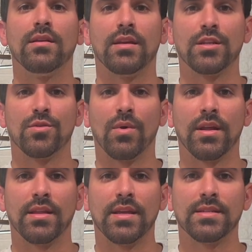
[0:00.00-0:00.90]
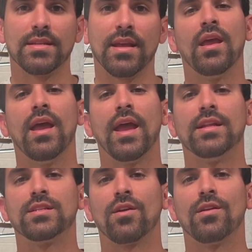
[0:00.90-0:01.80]
get you one of these,
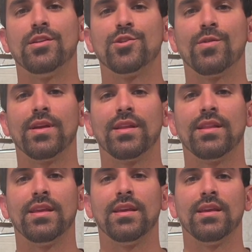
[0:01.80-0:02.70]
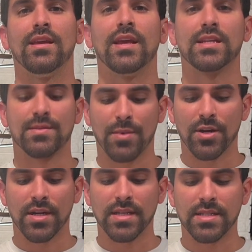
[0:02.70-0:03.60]
and start enjoying the
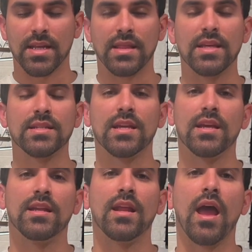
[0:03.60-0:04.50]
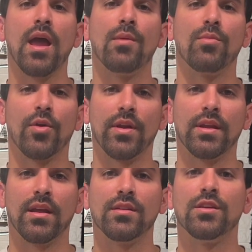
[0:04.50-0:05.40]
experience that this can
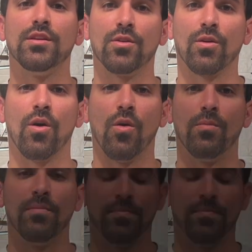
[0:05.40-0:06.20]
bring to your home.